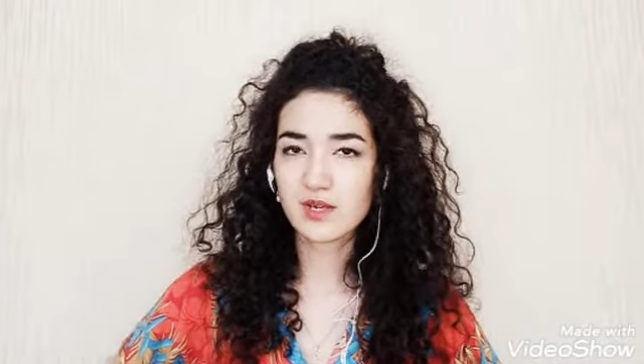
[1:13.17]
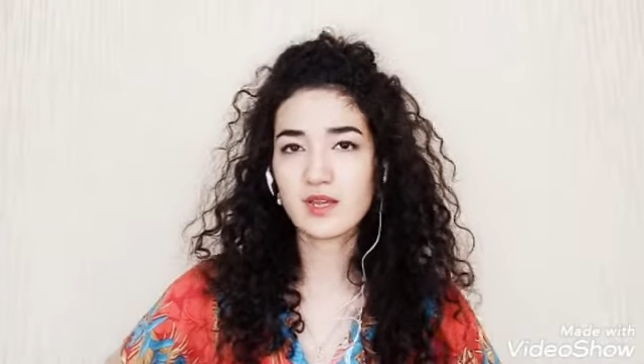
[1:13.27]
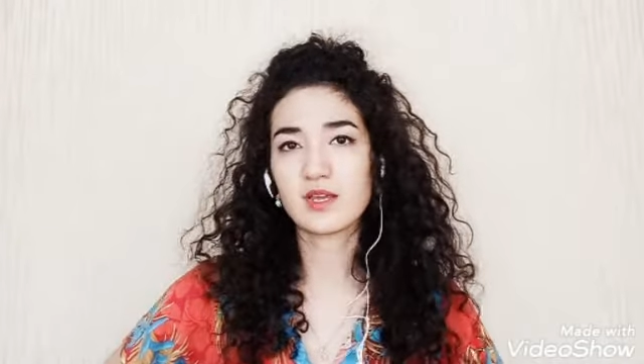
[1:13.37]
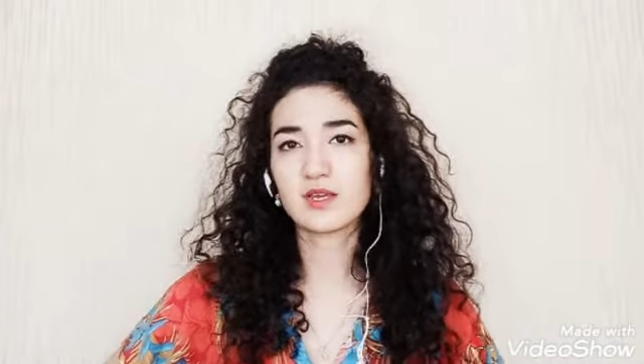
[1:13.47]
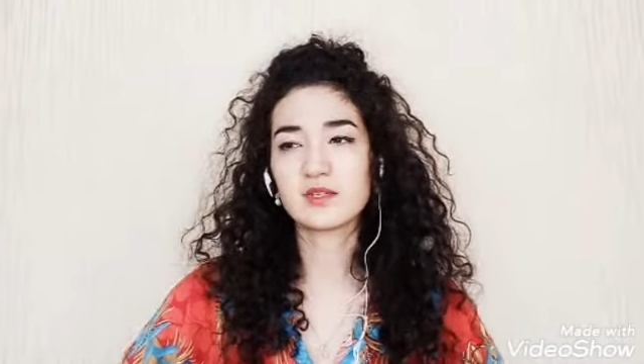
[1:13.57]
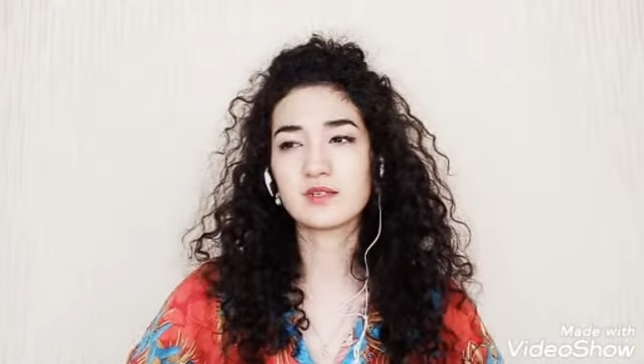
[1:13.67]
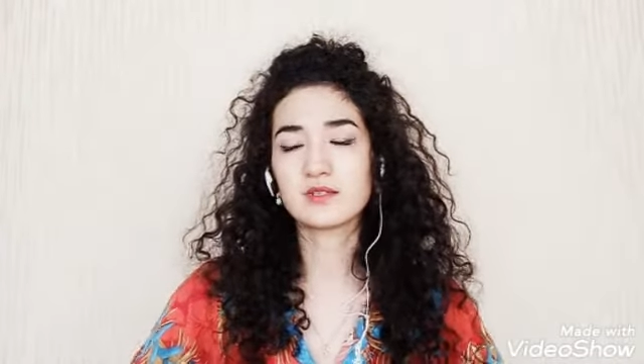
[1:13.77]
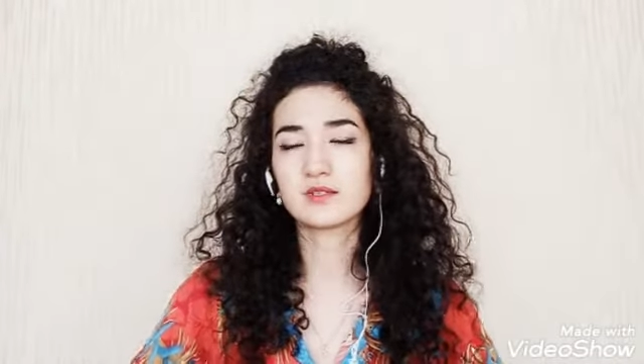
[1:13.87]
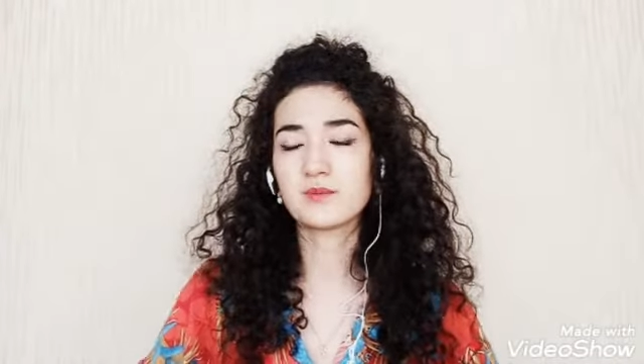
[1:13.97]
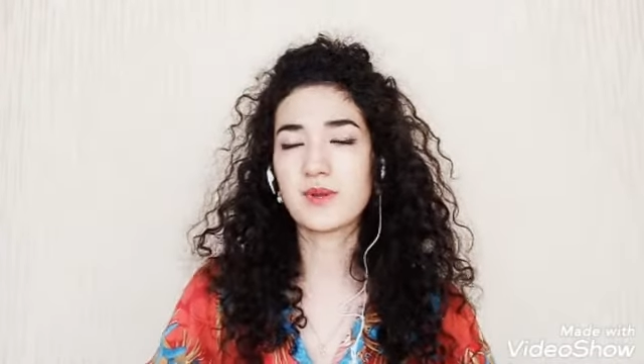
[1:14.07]

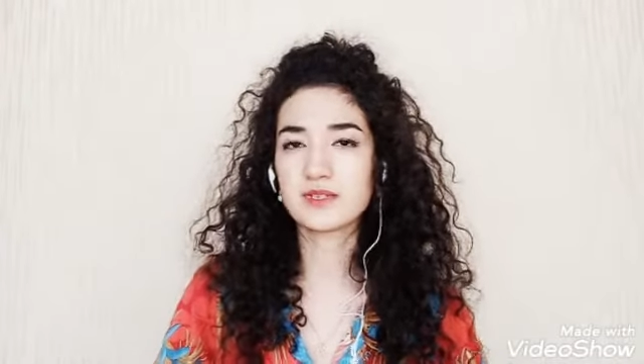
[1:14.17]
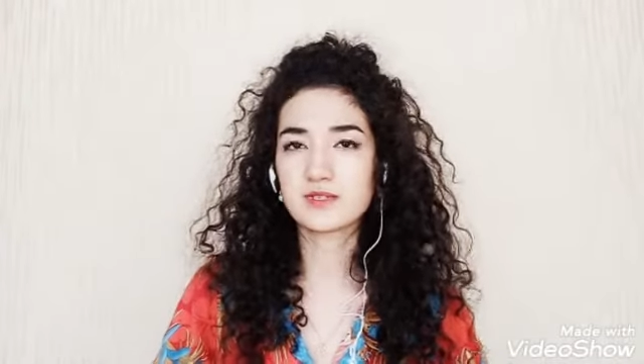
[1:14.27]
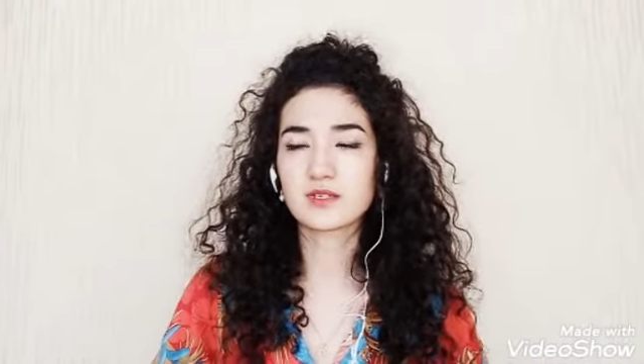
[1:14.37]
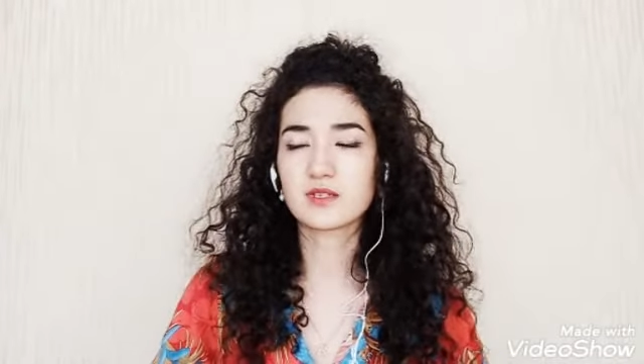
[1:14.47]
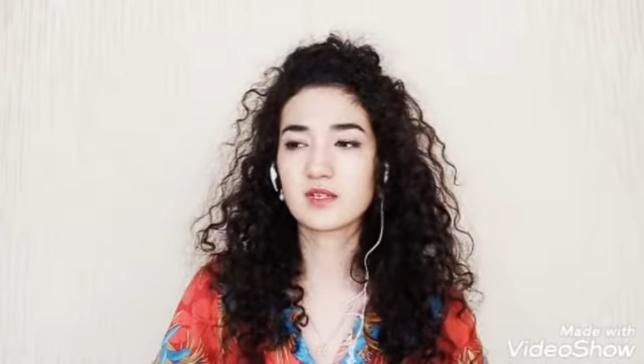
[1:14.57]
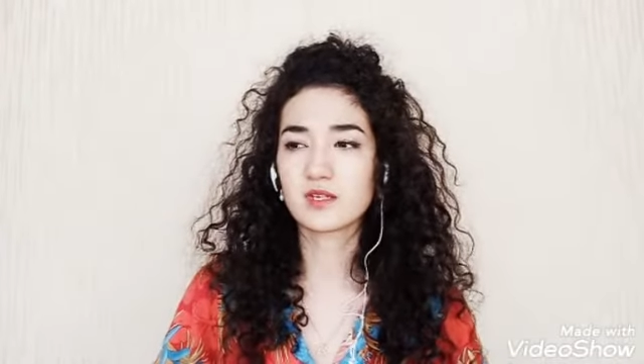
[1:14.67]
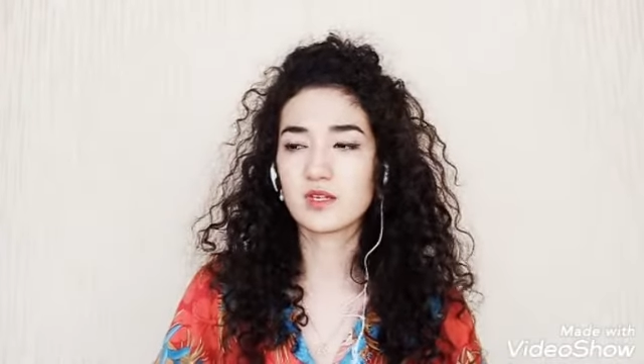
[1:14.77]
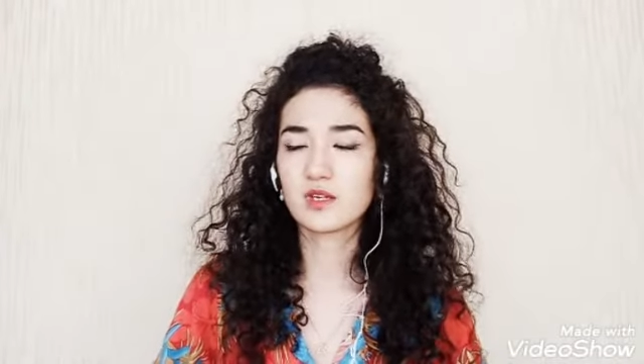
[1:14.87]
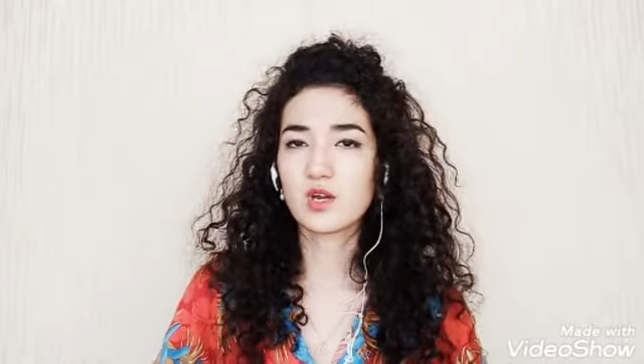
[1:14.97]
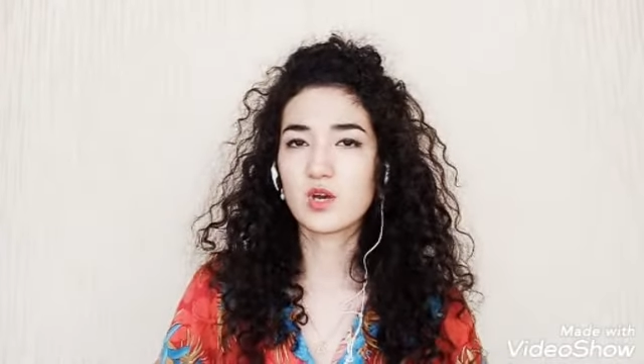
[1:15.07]
and
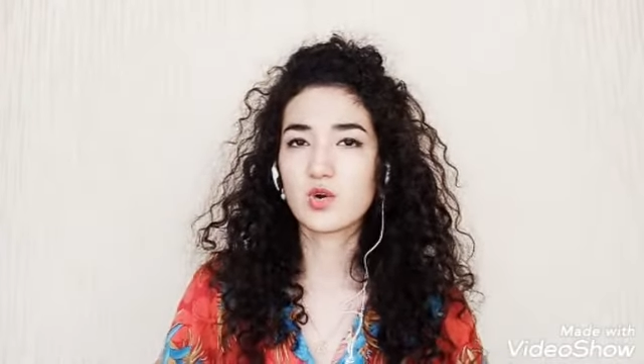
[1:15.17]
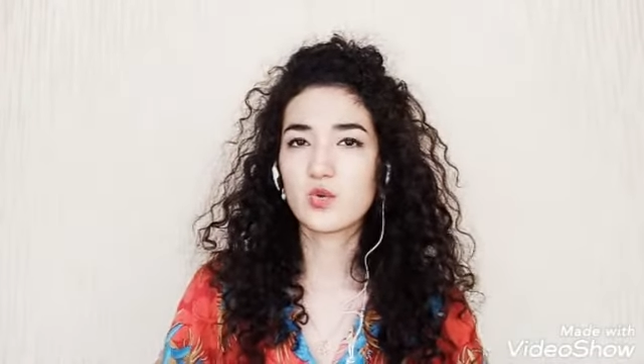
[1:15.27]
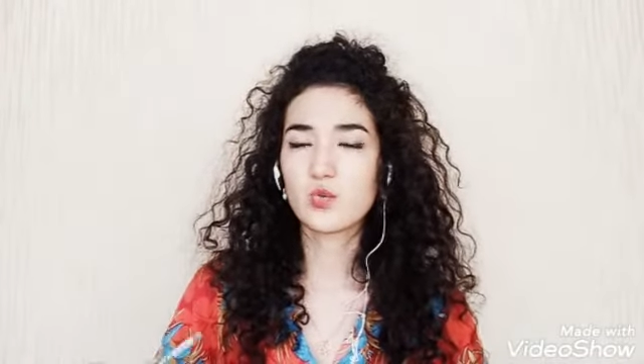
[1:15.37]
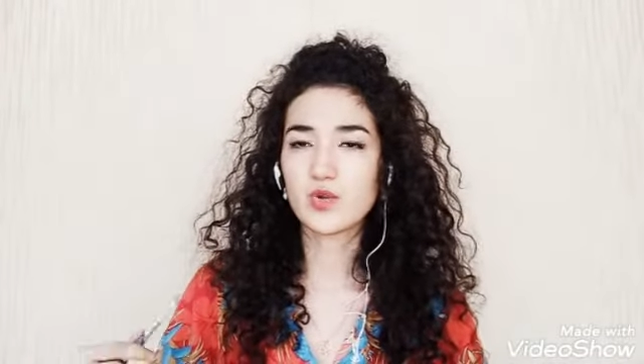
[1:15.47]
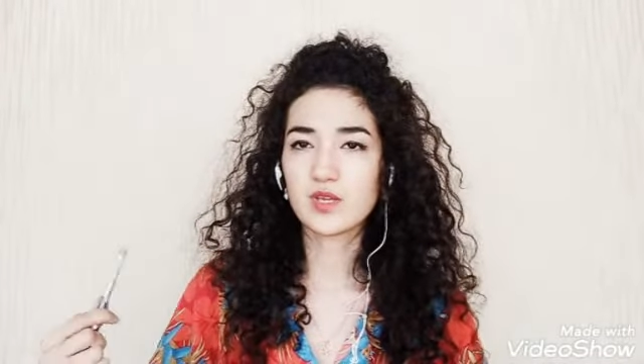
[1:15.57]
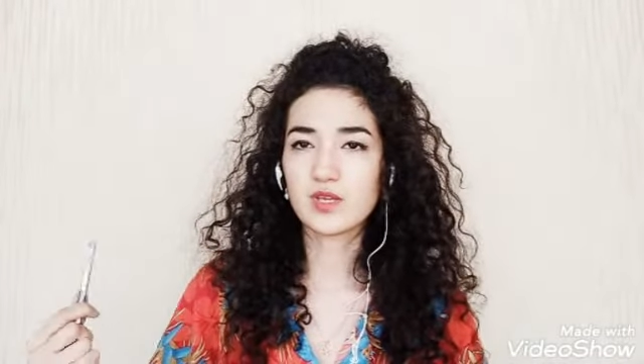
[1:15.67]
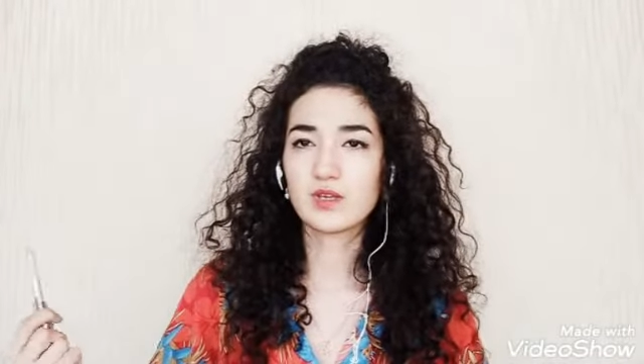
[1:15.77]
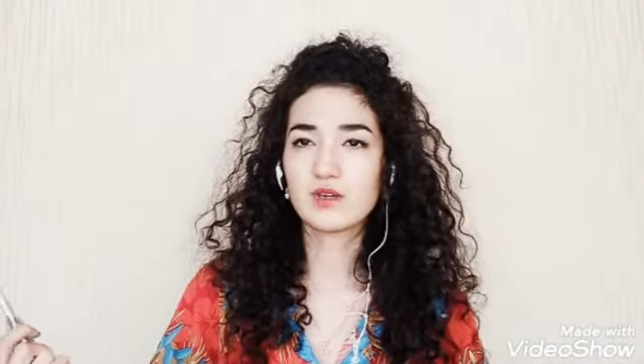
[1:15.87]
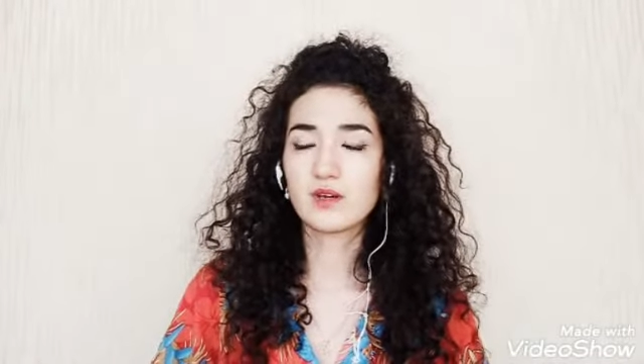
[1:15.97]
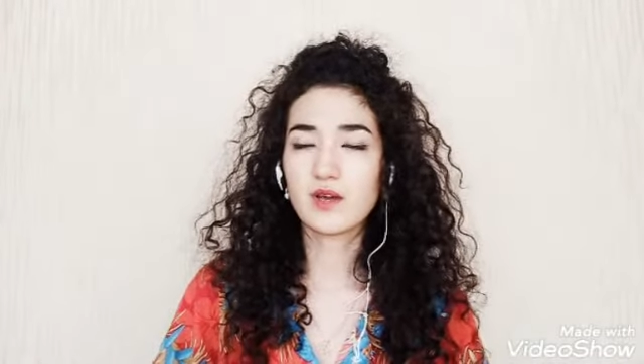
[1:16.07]
basically
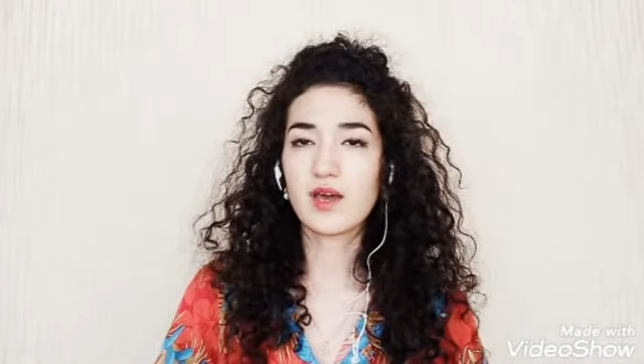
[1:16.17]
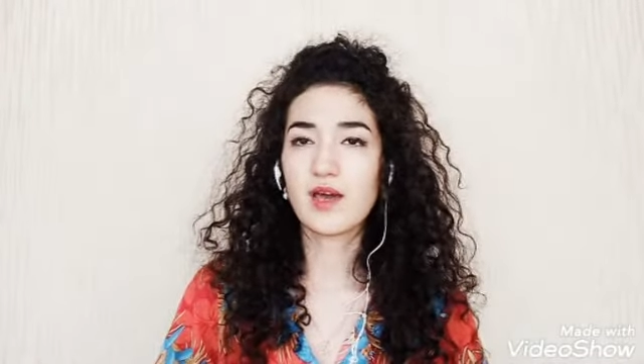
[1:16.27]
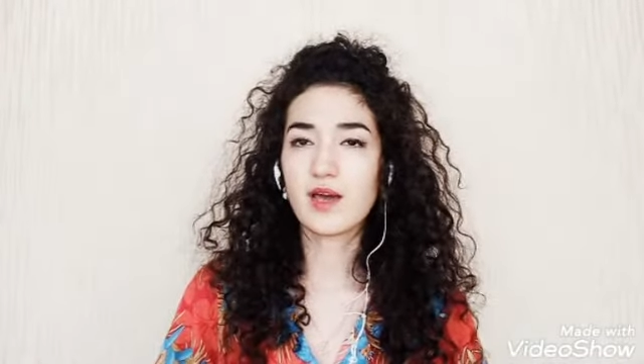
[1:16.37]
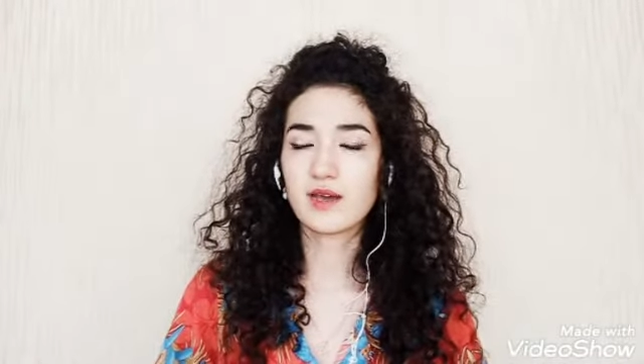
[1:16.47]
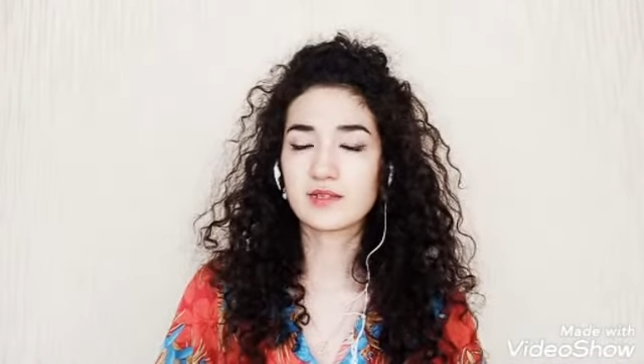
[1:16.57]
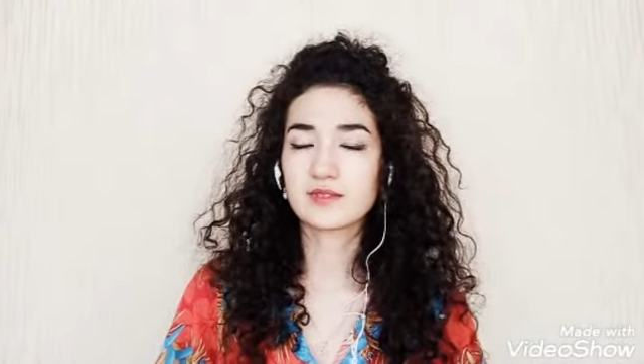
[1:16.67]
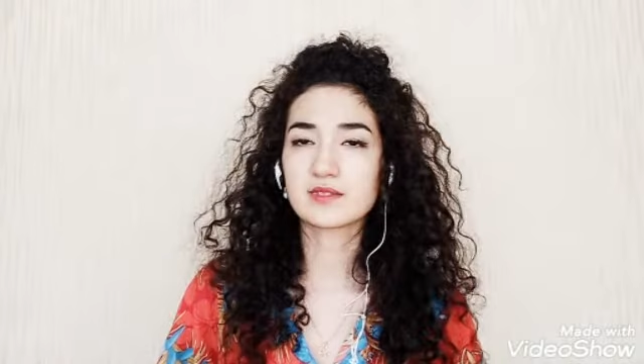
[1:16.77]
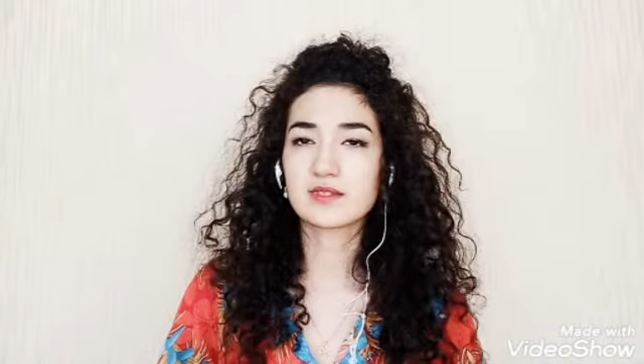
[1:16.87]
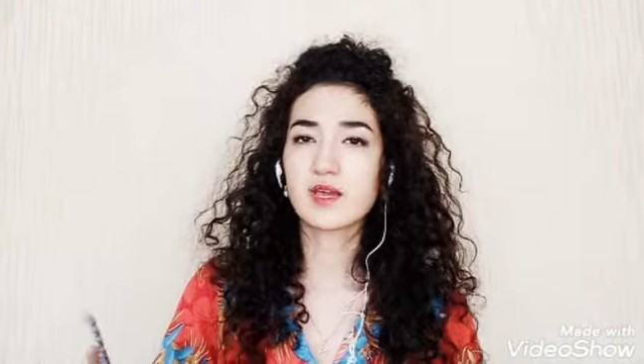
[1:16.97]
we act